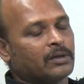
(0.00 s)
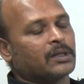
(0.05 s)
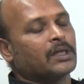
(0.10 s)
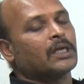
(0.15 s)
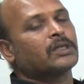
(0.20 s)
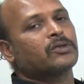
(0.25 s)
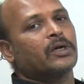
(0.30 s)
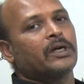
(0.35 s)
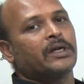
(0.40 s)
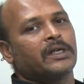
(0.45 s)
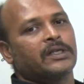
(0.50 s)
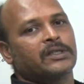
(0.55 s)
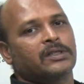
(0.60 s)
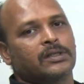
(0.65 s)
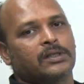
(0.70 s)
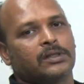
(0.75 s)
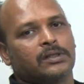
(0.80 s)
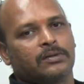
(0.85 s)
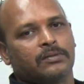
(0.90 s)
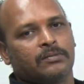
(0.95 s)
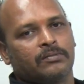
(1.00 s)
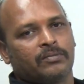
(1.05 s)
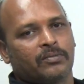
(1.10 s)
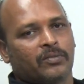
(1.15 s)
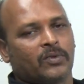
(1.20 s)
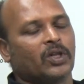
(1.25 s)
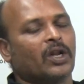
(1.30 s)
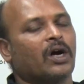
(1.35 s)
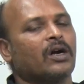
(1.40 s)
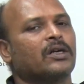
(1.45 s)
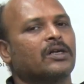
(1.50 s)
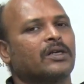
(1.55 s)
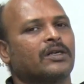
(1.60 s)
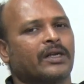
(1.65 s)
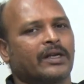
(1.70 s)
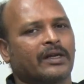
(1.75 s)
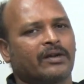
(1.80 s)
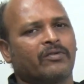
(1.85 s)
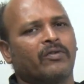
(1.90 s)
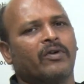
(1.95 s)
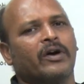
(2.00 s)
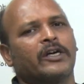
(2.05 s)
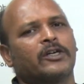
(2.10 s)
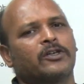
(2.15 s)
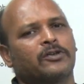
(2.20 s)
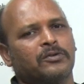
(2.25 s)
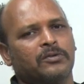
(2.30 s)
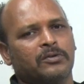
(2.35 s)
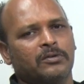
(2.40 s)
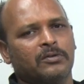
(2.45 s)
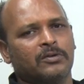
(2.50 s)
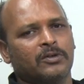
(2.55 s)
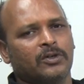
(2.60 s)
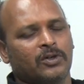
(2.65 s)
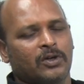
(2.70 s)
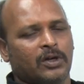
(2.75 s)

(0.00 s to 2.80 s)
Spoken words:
That's why it is not required to